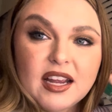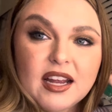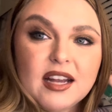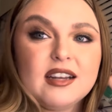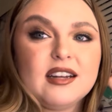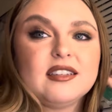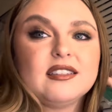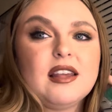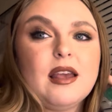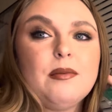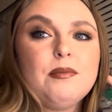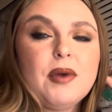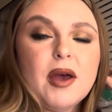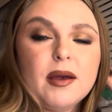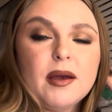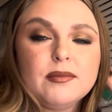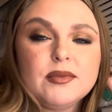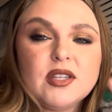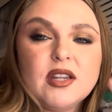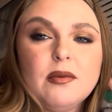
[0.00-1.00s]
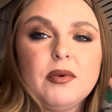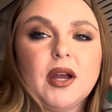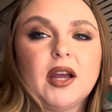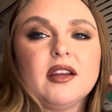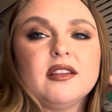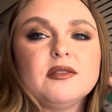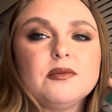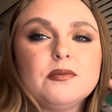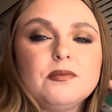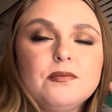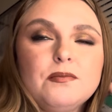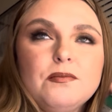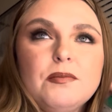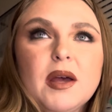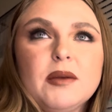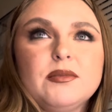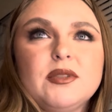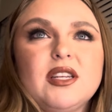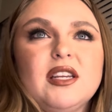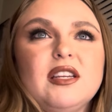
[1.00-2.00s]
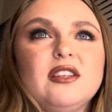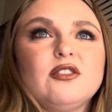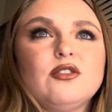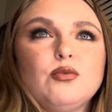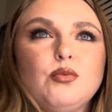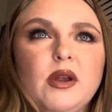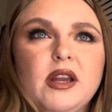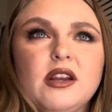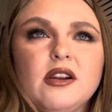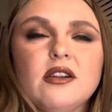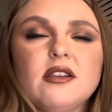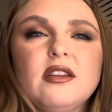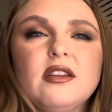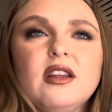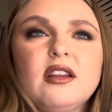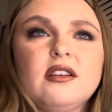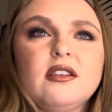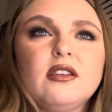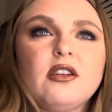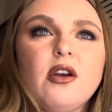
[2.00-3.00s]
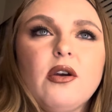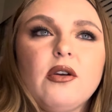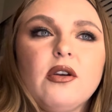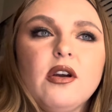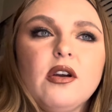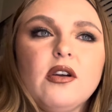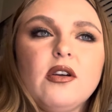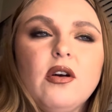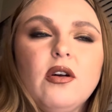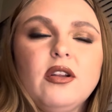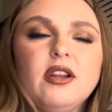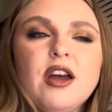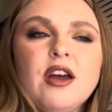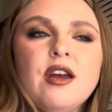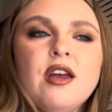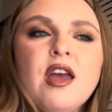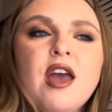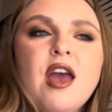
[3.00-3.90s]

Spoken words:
And I say Pepsi because Pepsi is sweeter than Coca-Cola,